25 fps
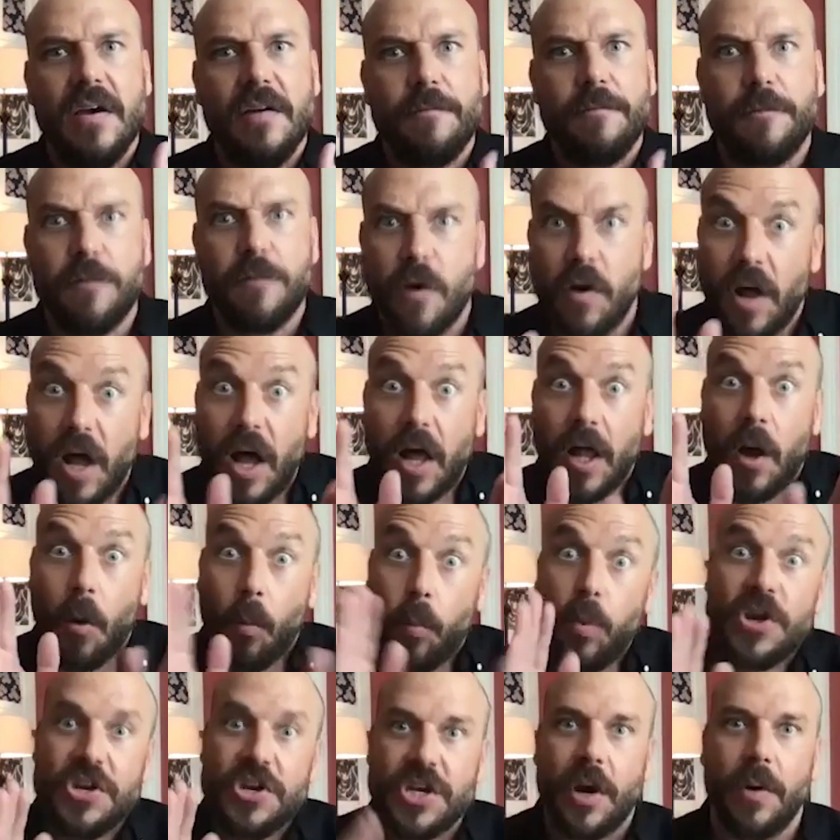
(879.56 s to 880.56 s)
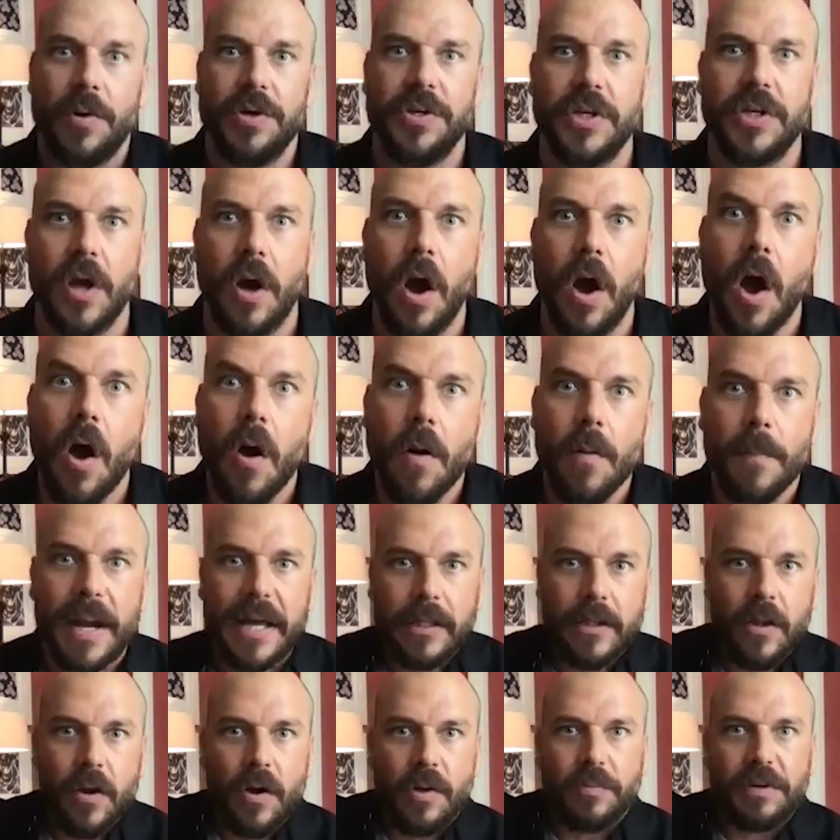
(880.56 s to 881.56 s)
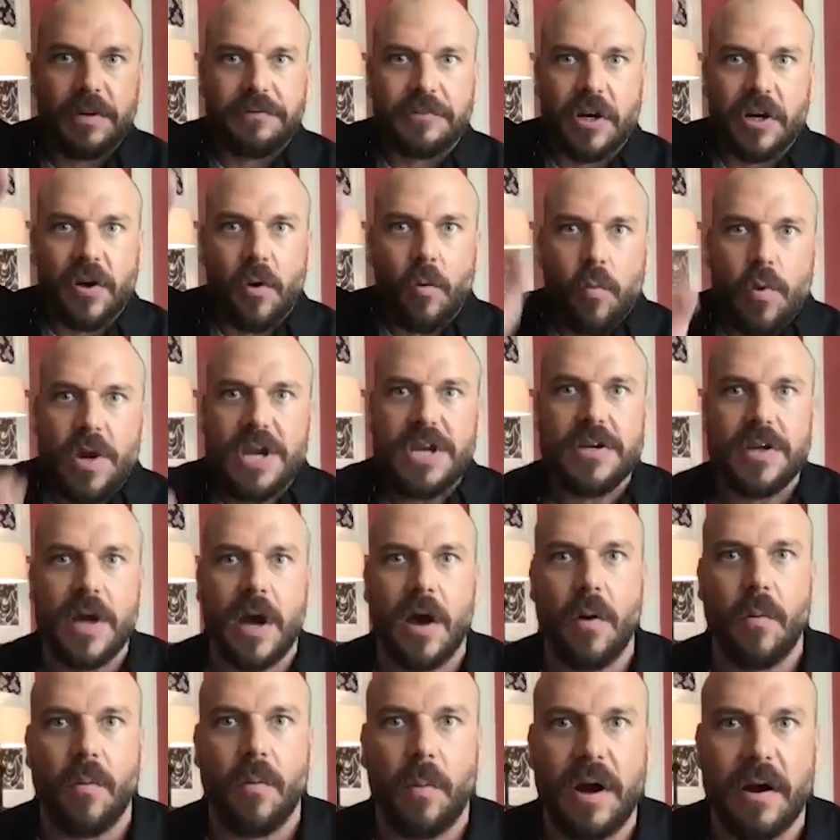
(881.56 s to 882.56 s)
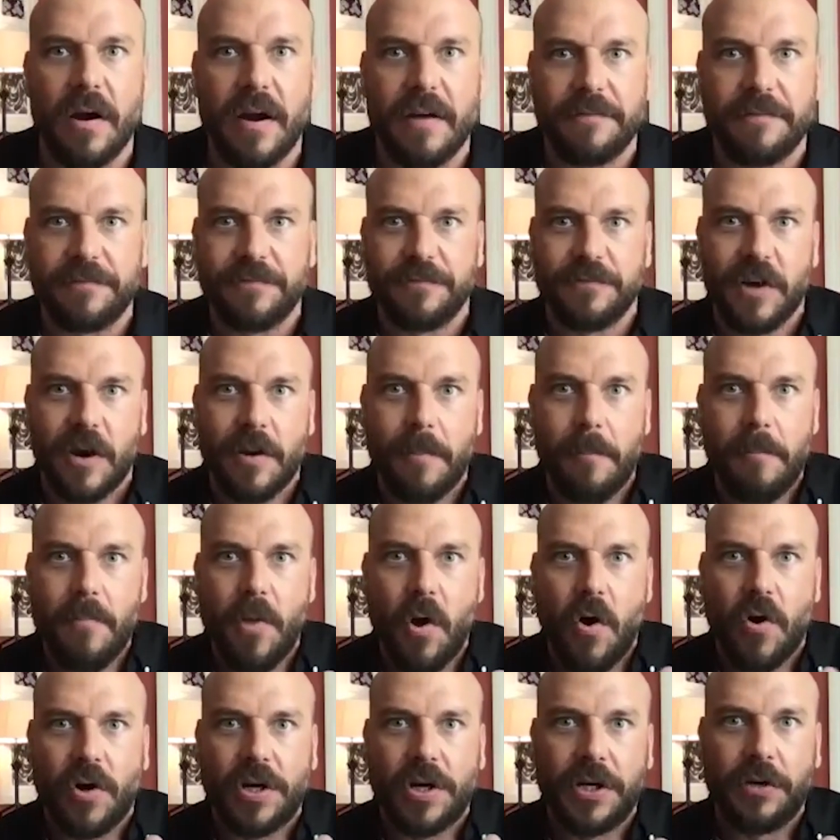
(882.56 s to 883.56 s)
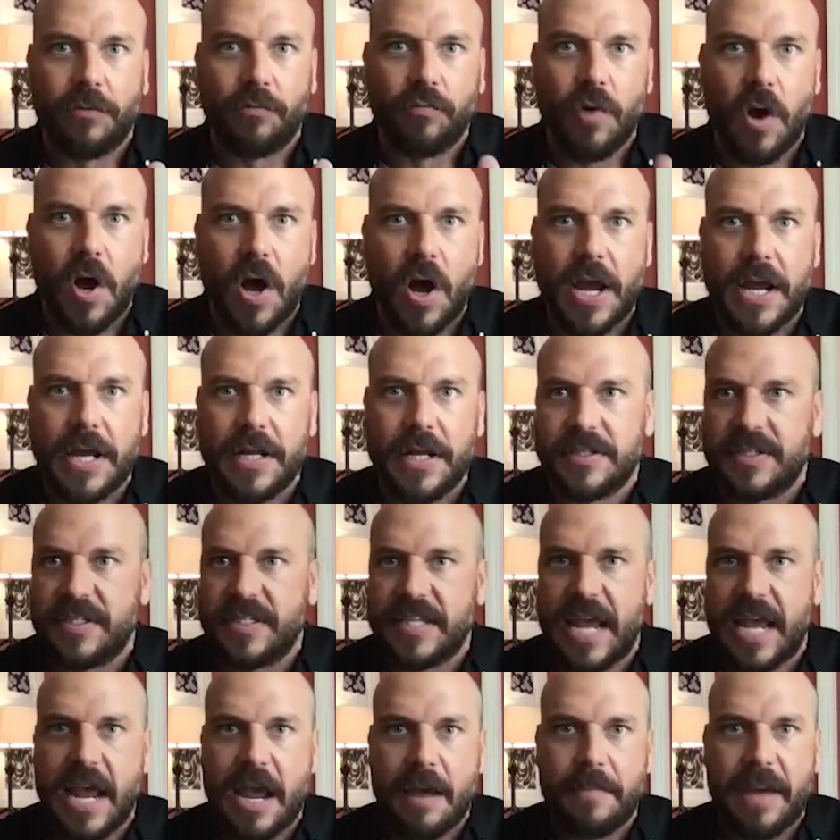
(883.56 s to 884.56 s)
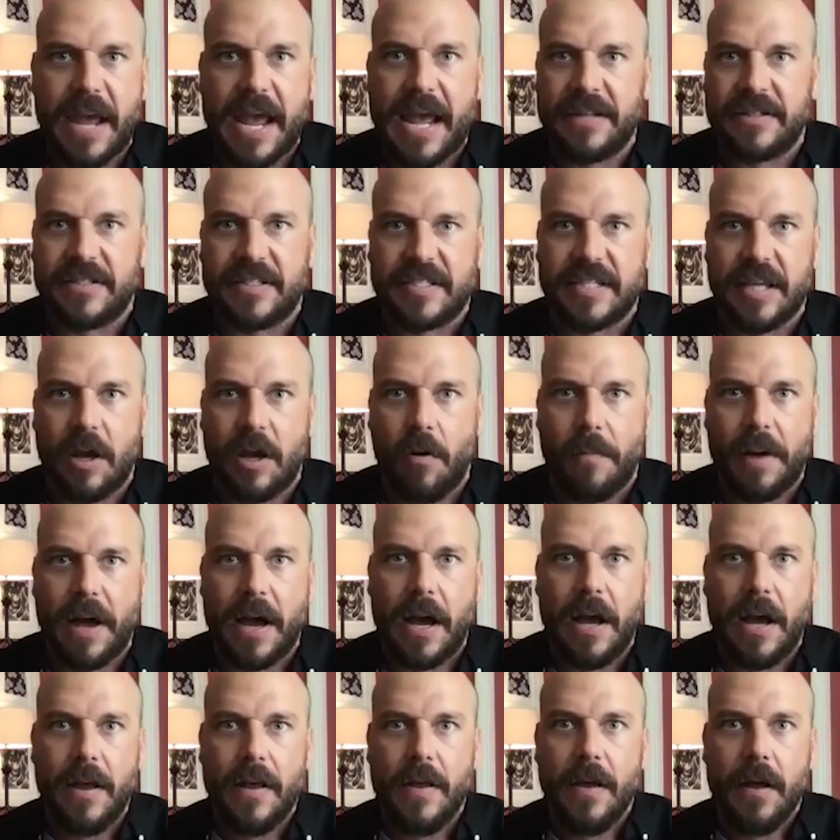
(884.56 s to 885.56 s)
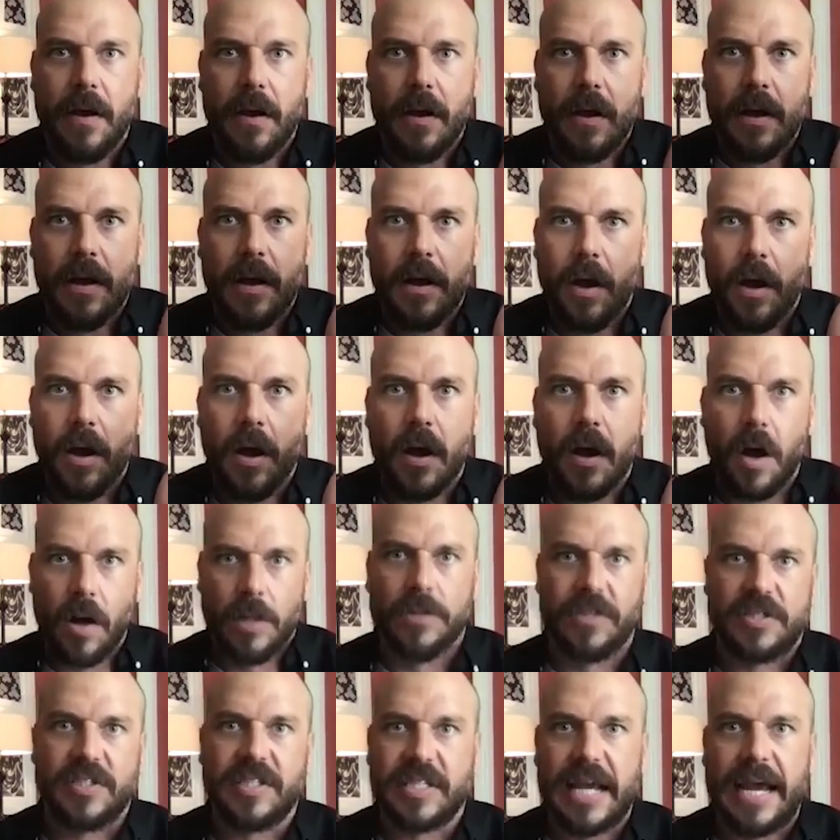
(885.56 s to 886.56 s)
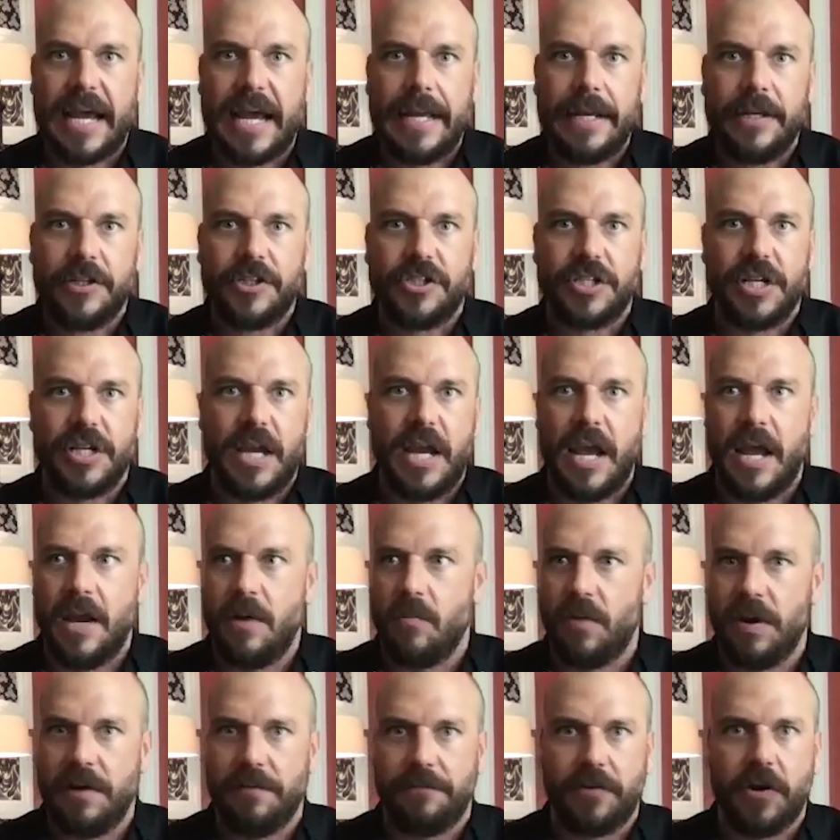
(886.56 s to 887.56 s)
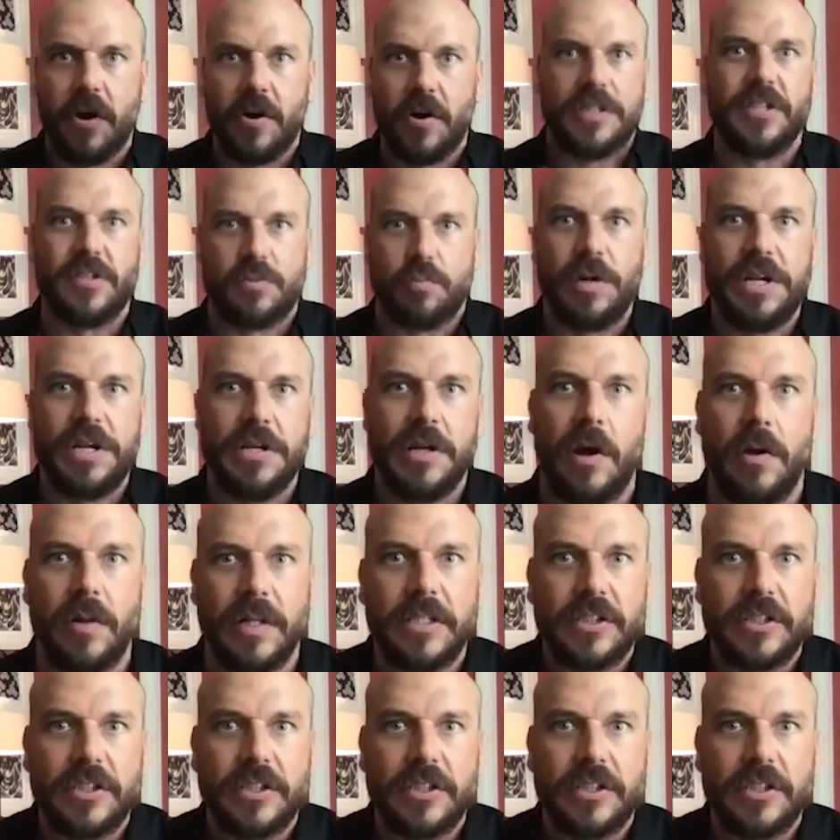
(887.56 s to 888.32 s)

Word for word: for a window, and you go, oh my Lord, we've got a window where I've got Morgan, Ryan, Sam, and Selma on stage, and we've got this window.